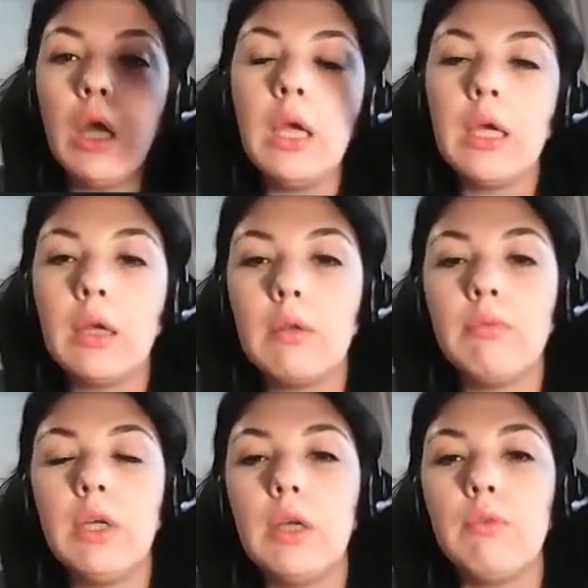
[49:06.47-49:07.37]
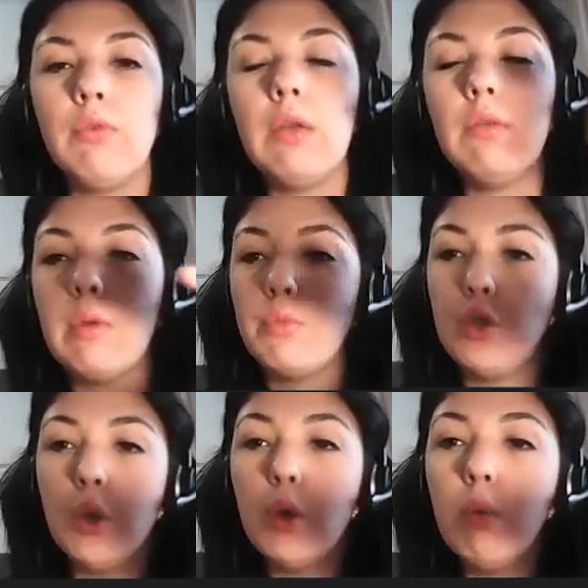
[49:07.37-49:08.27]
We can find some
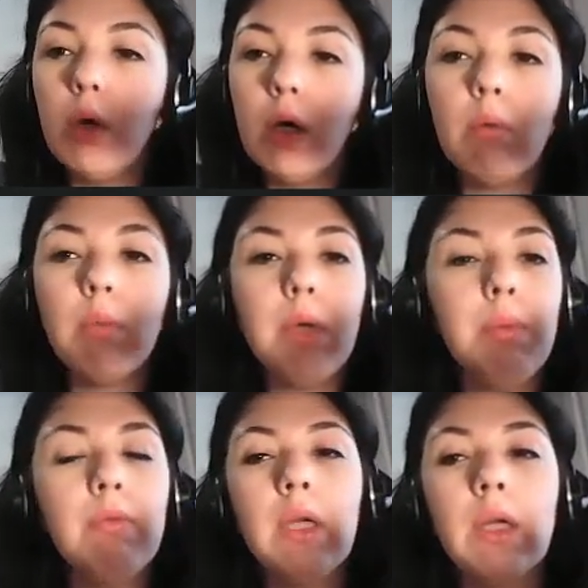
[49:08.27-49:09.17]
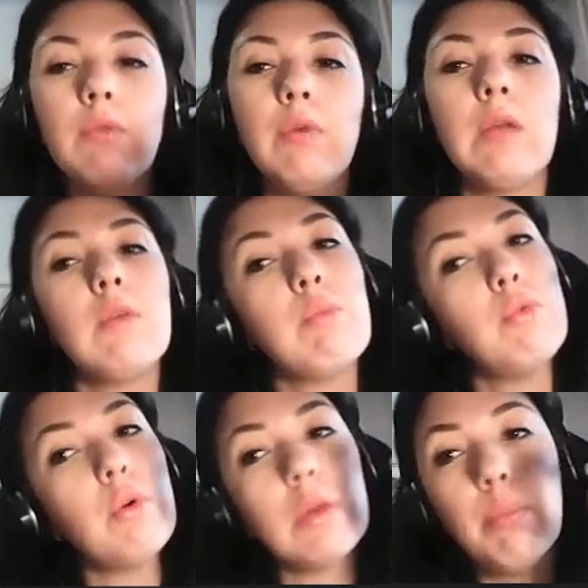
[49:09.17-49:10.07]
tumor, or maybe we can find some
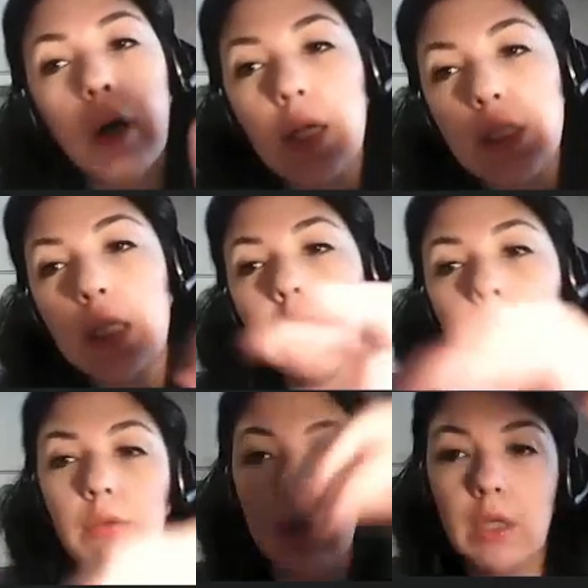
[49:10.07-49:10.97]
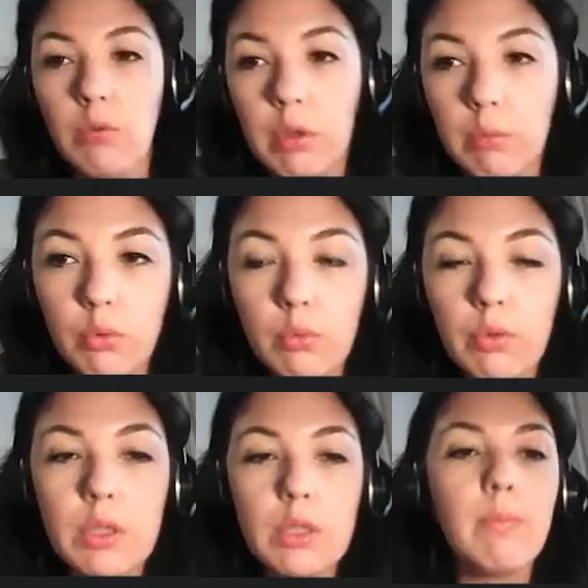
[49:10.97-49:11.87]
foreign particle and we can
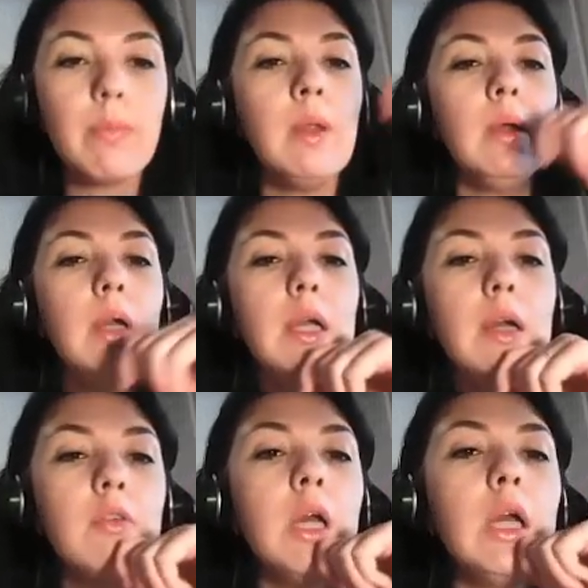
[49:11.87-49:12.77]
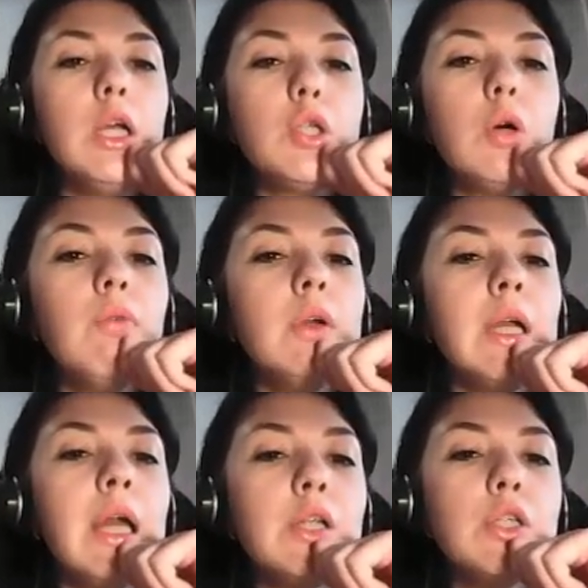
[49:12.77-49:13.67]
remove it. Yes,
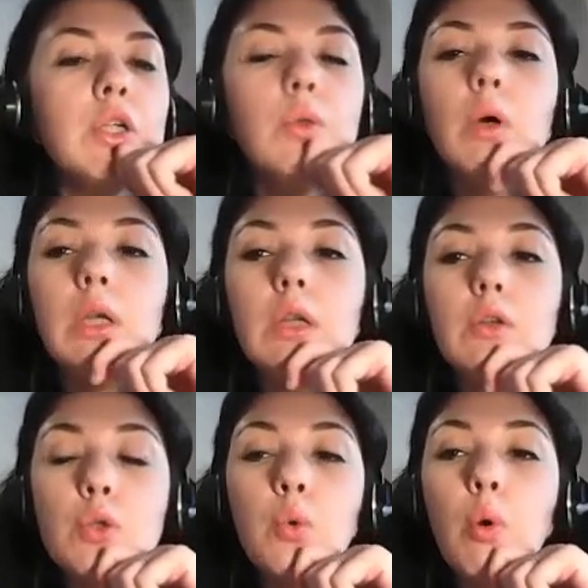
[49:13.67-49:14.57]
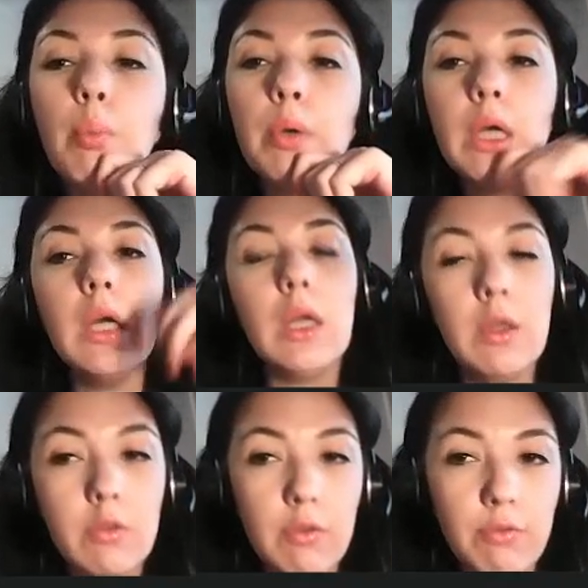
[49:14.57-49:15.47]
esophagogastroduodenoscopy
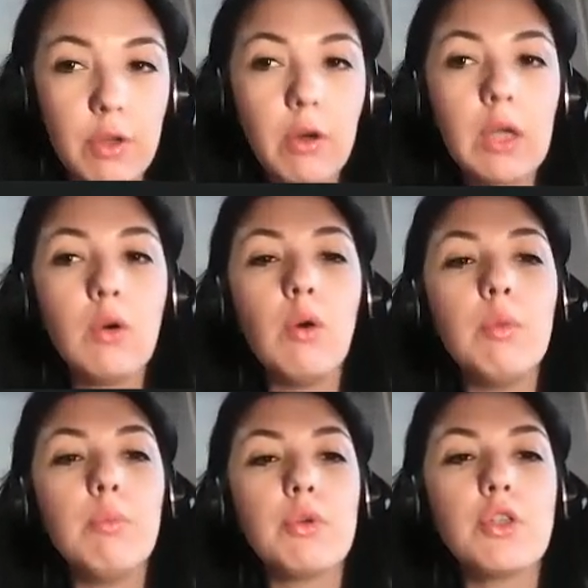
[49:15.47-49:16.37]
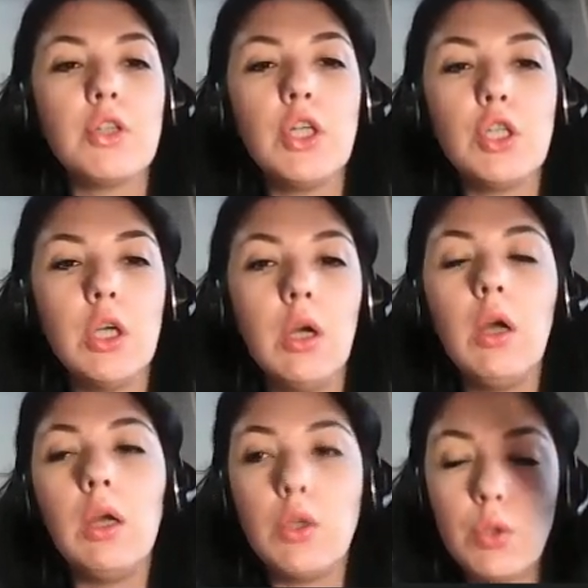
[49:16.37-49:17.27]
is a very common procedure
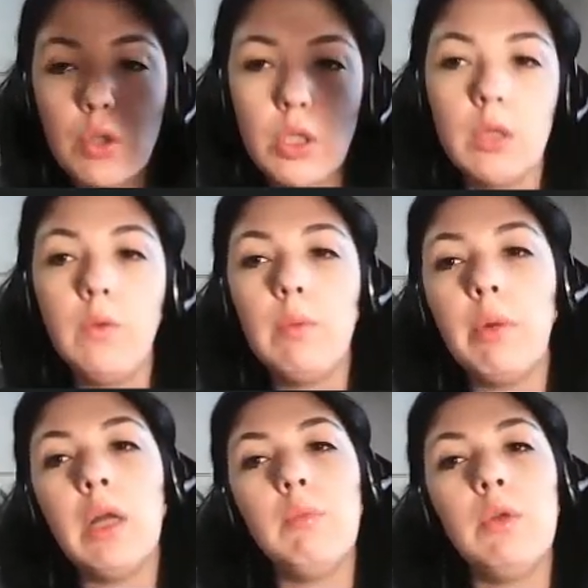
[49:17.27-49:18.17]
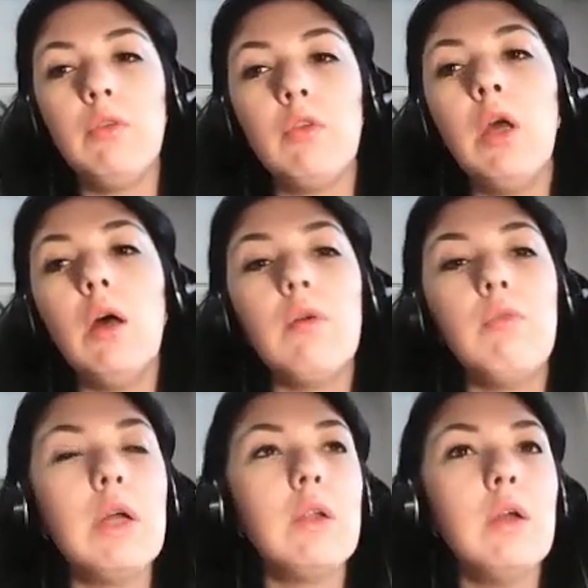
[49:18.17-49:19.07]
in surgical departments
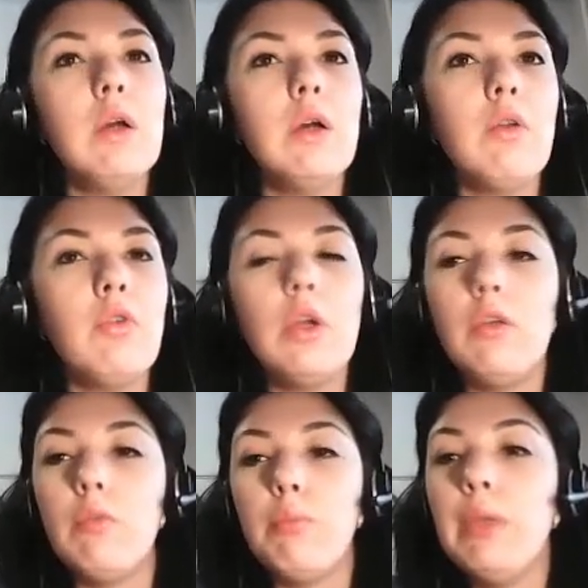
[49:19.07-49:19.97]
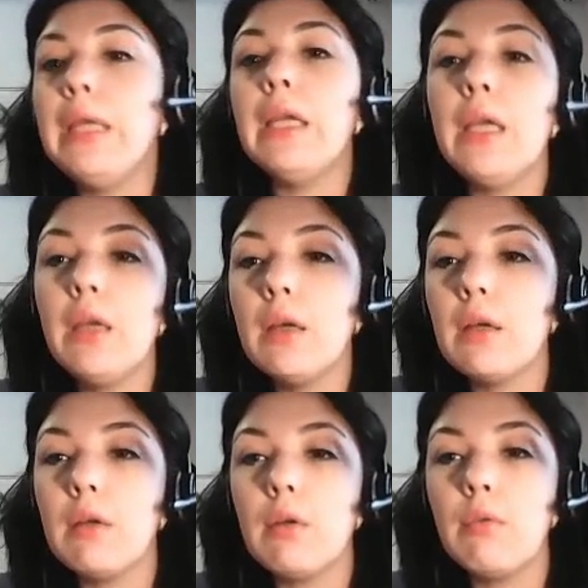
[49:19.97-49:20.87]
when there is bleeding
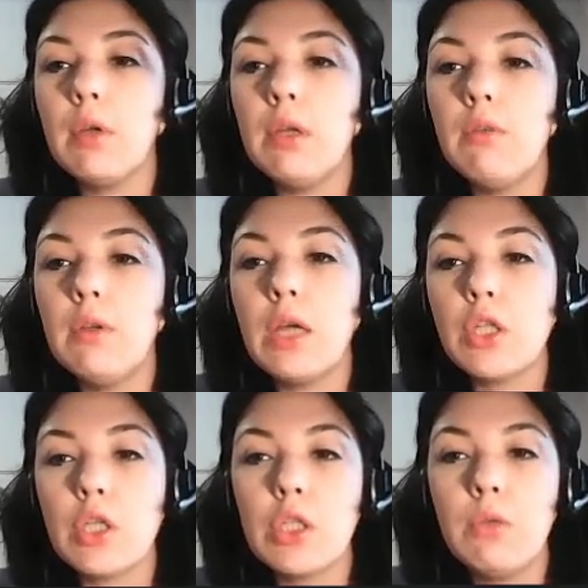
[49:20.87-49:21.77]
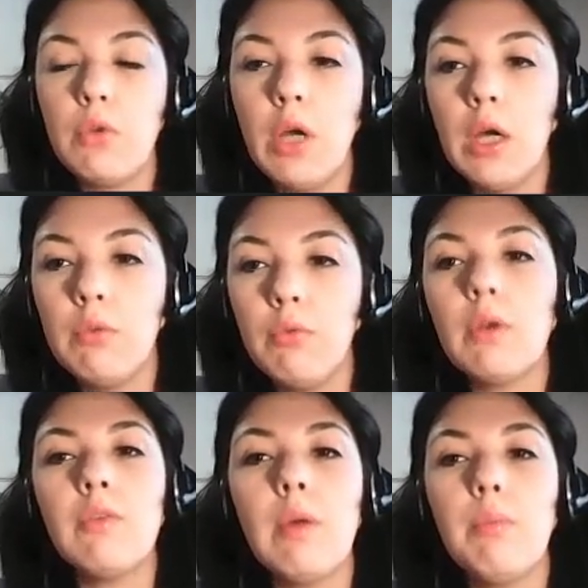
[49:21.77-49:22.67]
in the digestive tract. For
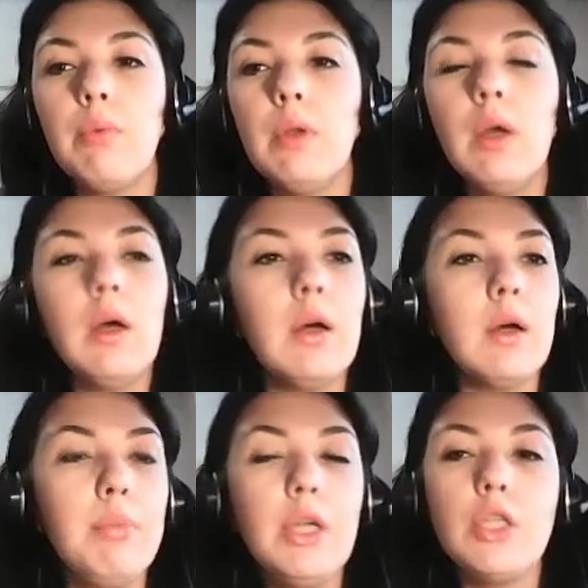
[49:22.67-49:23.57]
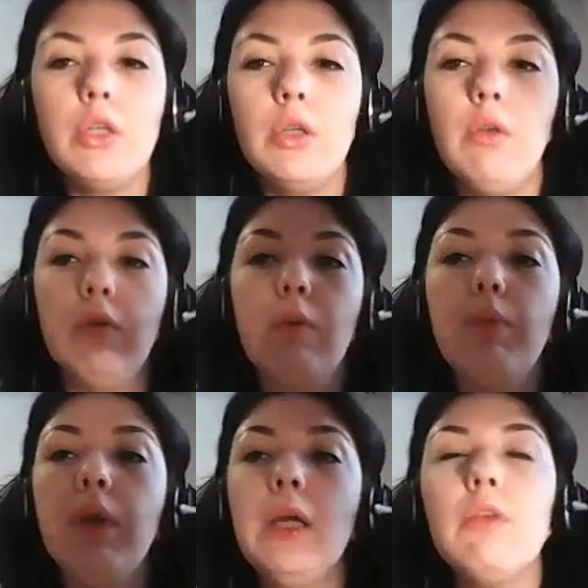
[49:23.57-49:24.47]
example, a patient has
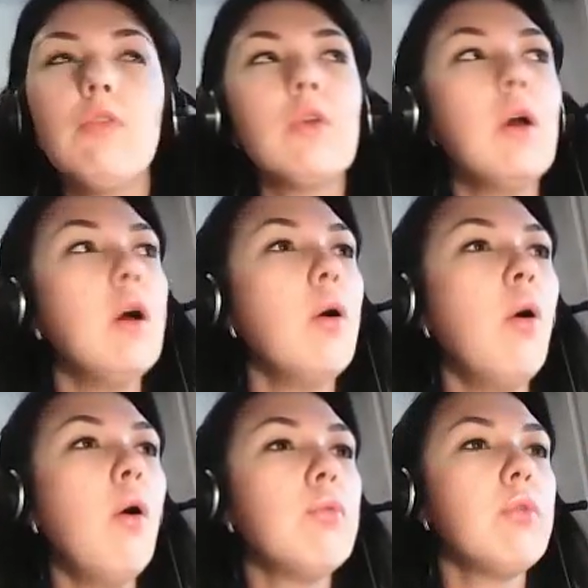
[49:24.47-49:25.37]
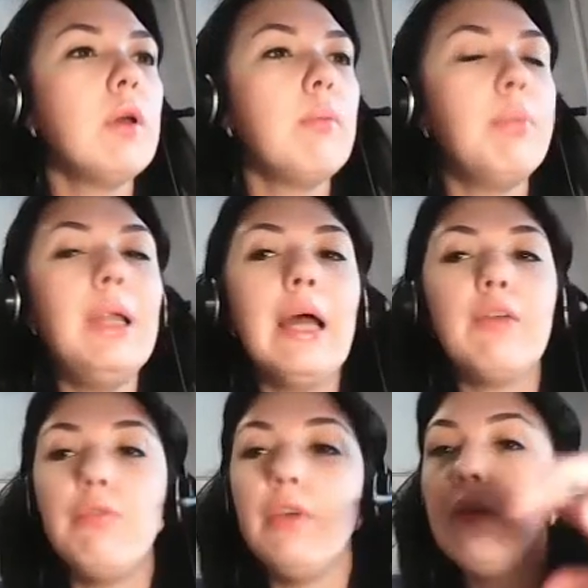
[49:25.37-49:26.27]
complaints of the black
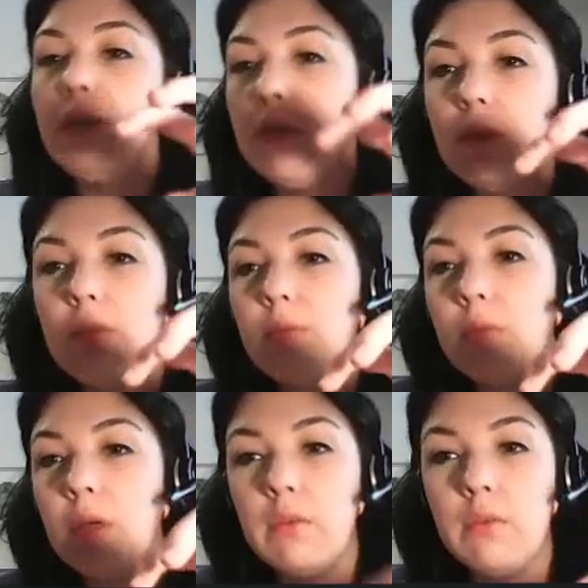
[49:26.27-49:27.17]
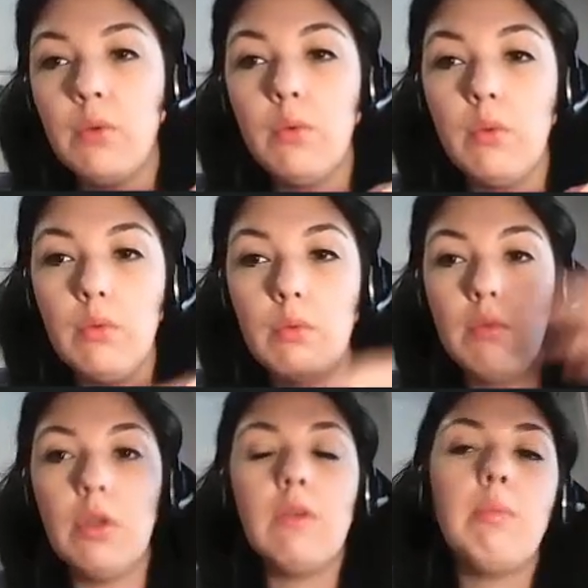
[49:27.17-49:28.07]
feces. Yes, so
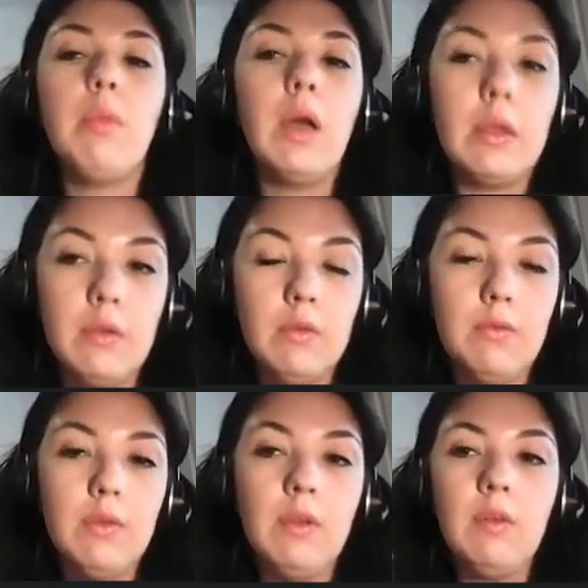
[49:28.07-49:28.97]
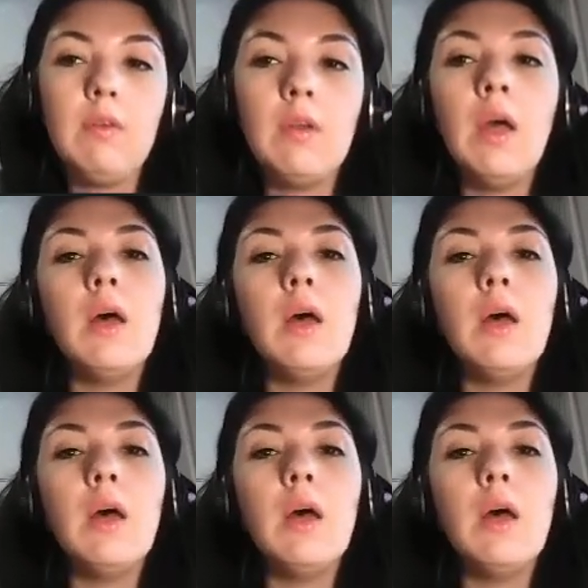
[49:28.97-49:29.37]
there is a blood in the feces.